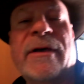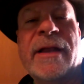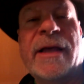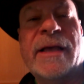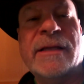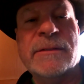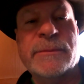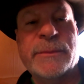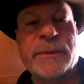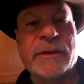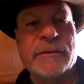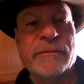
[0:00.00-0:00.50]

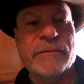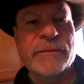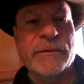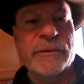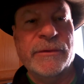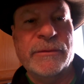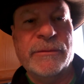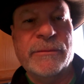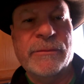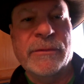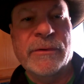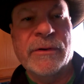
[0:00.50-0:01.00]
has to be a
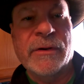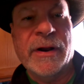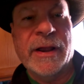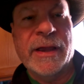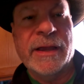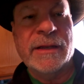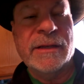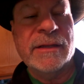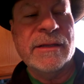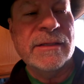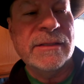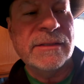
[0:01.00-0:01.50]
food
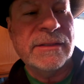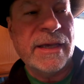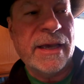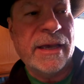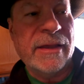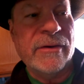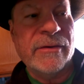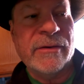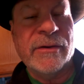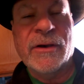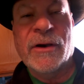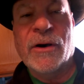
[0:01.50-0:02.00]
grade
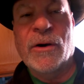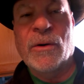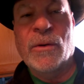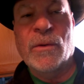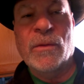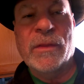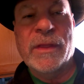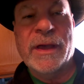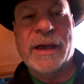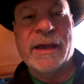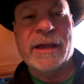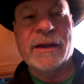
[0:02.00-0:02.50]
container to
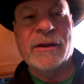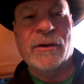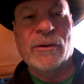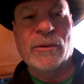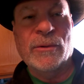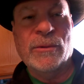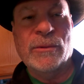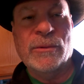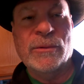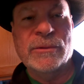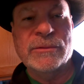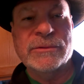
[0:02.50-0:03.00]
hold that
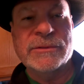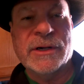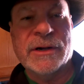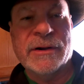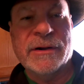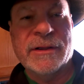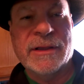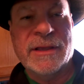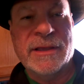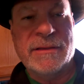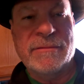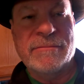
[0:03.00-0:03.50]
whole
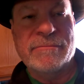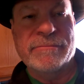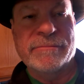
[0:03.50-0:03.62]
turkey,